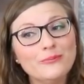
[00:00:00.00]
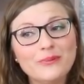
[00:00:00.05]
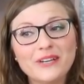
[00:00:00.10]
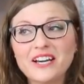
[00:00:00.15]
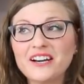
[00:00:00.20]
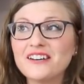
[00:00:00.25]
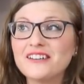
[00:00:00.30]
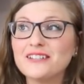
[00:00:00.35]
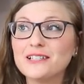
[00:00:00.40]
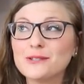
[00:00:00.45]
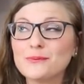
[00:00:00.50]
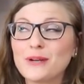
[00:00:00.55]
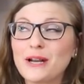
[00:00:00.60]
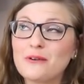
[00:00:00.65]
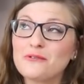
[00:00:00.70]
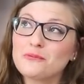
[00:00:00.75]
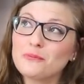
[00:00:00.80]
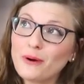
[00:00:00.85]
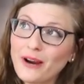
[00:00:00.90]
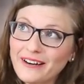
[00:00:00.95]
because when
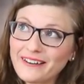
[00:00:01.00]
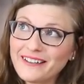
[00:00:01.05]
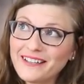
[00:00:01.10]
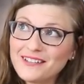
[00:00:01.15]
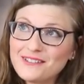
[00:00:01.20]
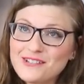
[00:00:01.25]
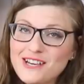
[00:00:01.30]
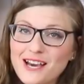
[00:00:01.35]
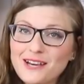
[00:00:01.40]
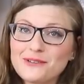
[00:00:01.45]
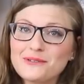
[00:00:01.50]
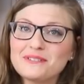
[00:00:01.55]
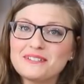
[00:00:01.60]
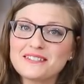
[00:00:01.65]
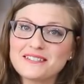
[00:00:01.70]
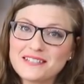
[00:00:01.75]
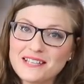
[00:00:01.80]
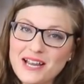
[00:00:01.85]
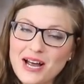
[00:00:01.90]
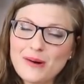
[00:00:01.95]
I was pregnant, Jack used to
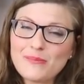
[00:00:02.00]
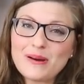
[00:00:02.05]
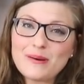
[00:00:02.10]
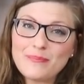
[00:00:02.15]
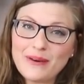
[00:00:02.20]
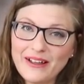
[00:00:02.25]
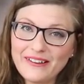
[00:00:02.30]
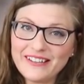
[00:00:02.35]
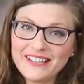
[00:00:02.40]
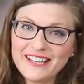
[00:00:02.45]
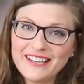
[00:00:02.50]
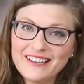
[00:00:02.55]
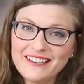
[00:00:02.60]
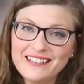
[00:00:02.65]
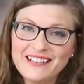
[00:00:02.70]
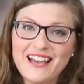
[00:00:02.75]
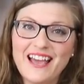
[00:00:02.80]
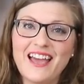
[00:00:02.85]
sit on my belly